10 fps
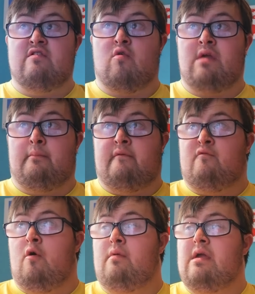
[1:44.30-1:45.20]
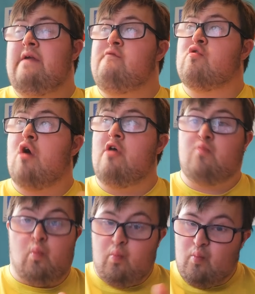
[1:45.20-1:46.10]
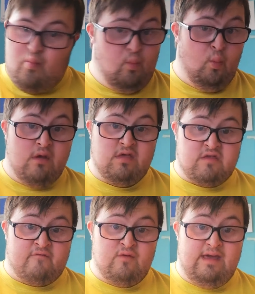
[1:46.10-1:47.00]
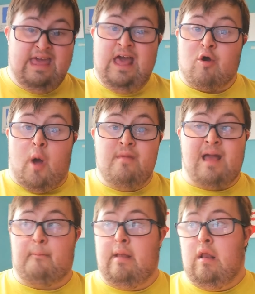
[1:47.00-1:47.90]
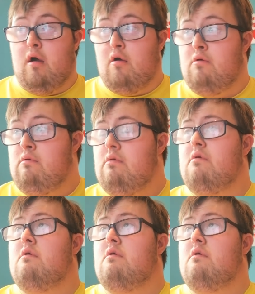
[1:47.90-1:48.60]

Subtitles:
done that before. But if you guys want it to see, comment down below,